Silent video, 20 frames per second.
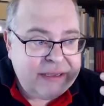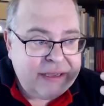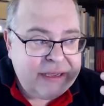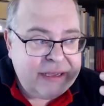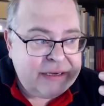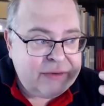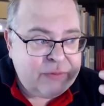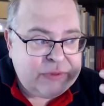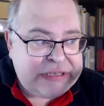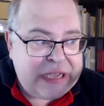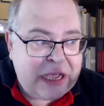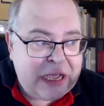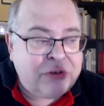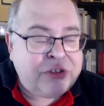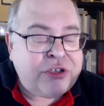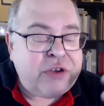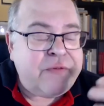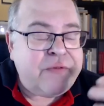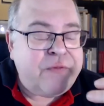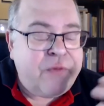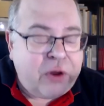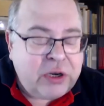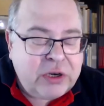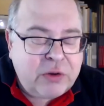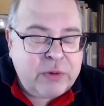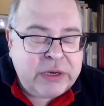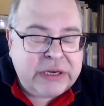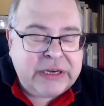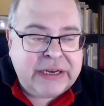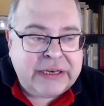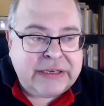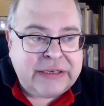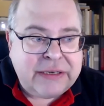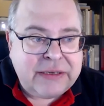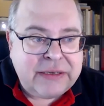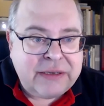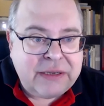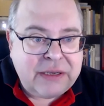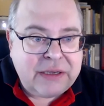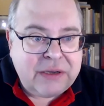And without following it,
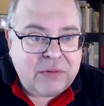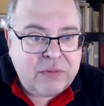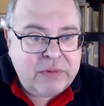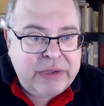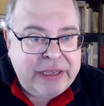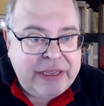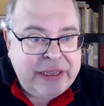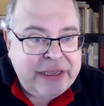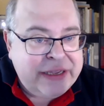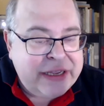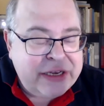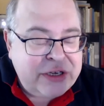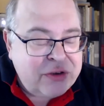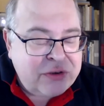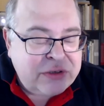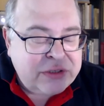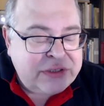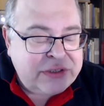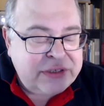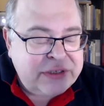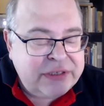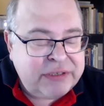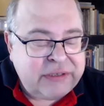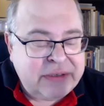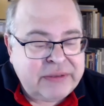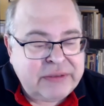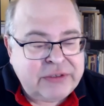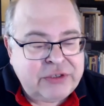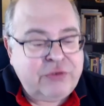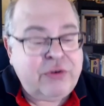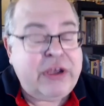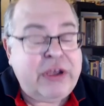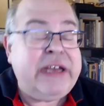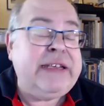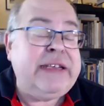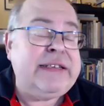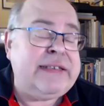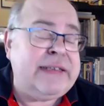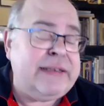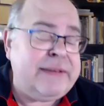we cannot do
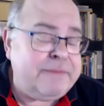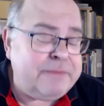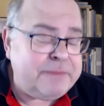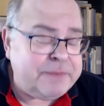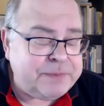anything.